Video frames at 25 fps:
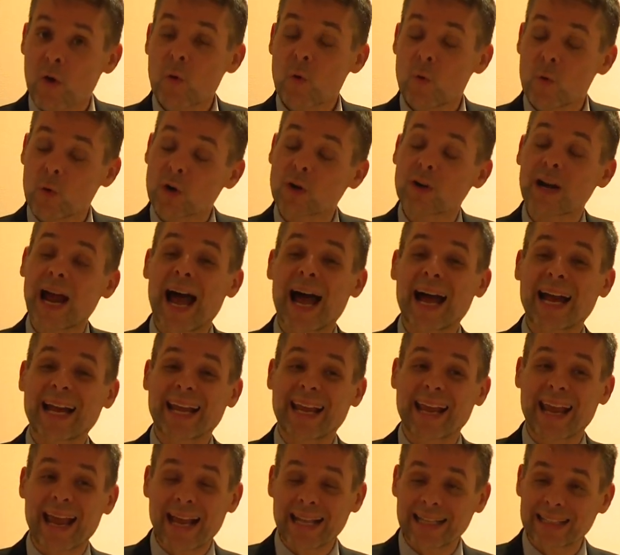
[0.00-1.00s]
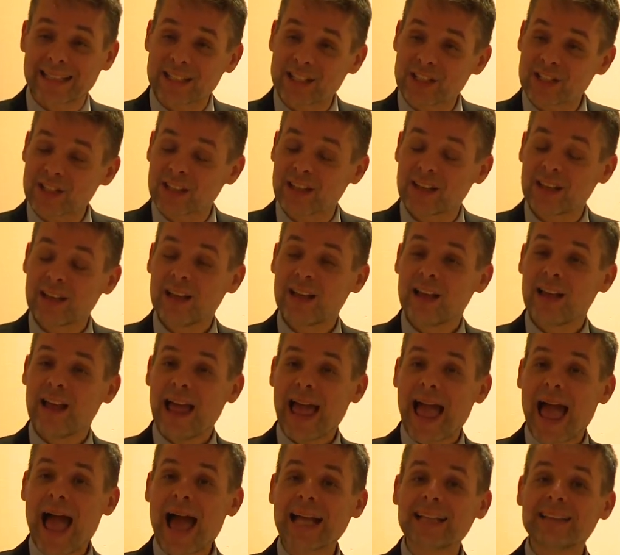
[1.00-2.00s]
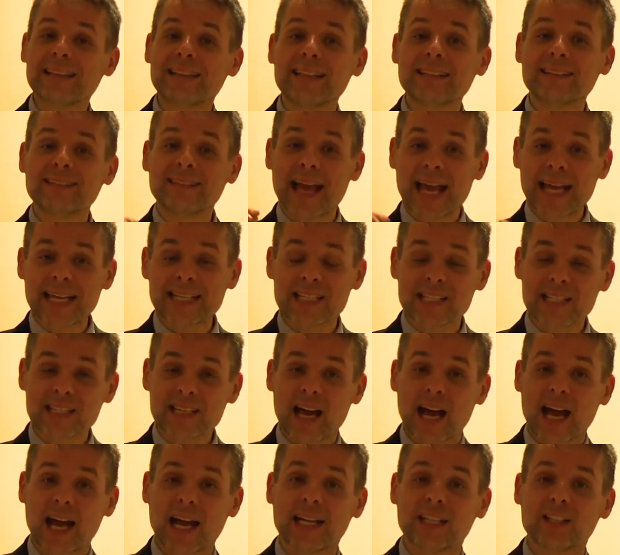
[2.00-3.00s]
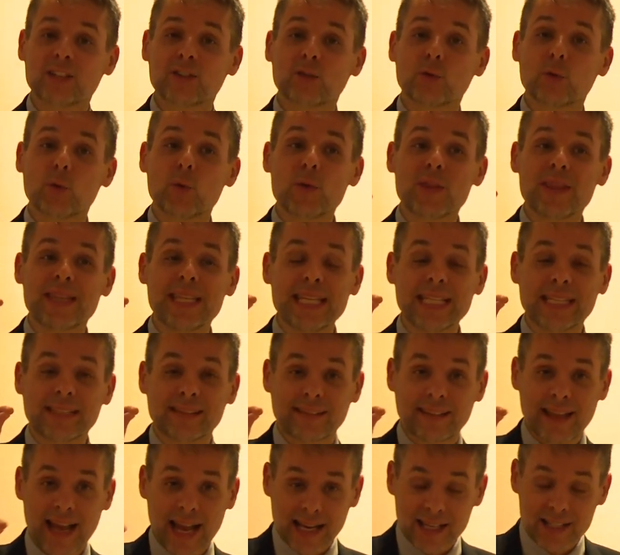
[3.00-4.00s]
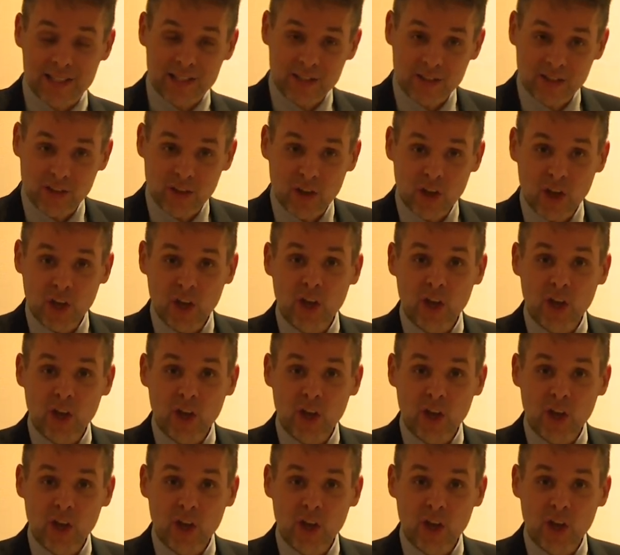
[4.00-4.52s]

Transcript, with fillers: were against adding deicide to the text